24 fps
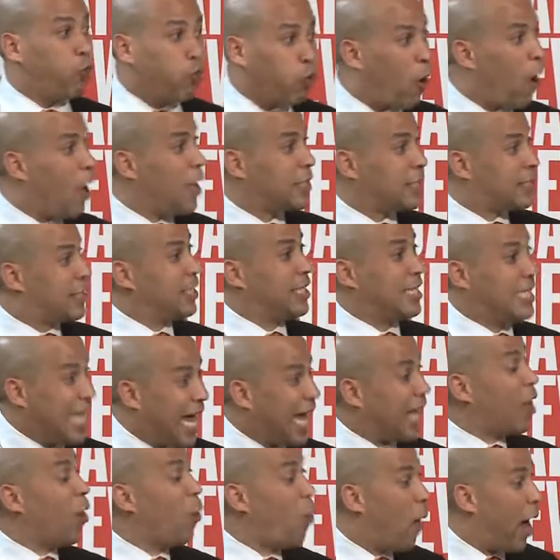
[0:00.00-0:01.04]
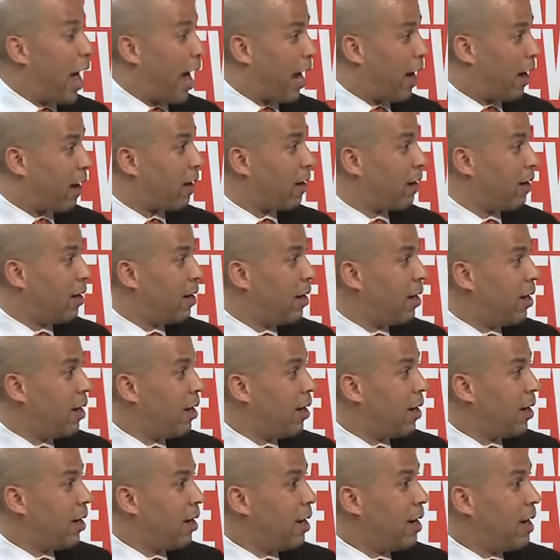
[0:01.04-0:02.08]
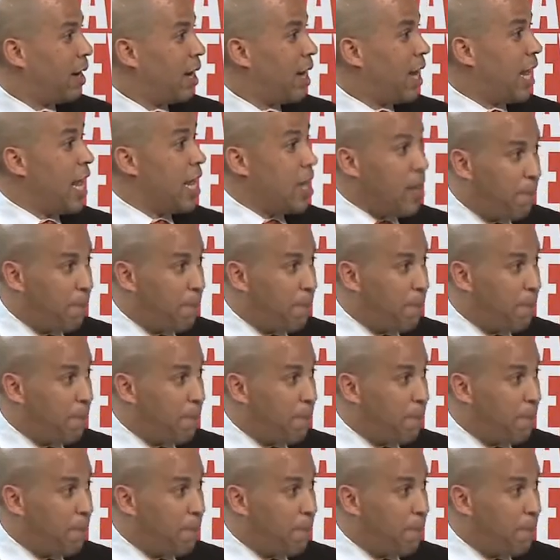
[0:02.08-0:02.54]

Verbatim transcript: cross the Delaware in